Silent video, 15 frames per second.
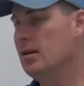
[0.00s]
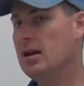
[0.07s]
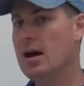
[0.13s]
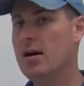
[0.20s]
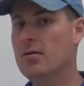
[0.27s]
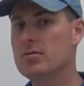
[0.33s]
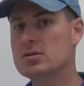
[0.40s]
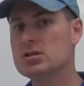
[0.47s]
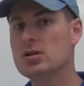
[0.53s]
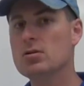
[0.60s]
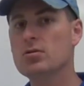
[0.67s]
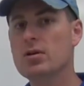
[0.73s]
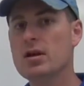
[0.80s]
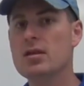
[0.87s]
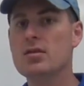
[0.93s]
Now,
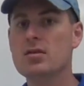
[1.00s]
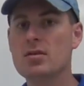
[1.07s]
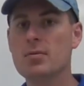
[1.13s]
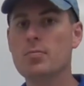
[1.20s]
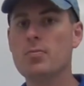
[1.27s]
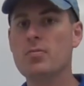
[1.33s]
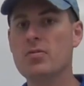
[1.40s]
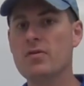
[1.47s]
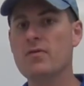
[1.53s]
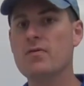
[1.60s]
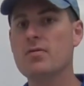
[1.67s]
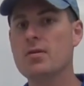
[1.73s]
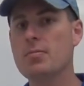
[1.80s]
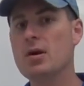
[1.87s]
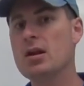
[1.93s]
certainly the, the,
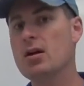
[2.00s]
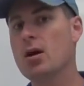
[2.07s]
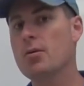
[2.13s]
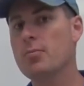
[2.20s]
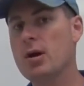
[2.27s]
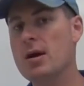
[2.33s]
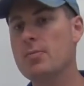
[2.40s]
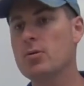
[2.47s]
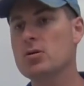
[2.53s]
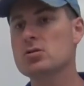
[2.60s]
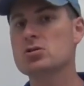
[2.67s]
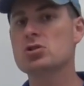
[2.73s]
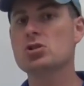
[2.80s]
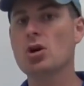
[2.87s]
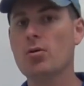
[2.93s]
the Pentagon
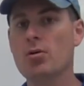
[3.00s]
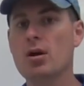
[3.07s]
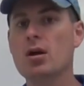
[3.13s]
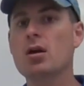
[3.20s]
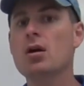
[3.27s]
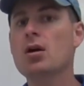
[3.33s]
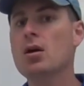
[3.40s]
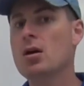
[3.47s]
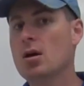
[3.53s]
papers showing,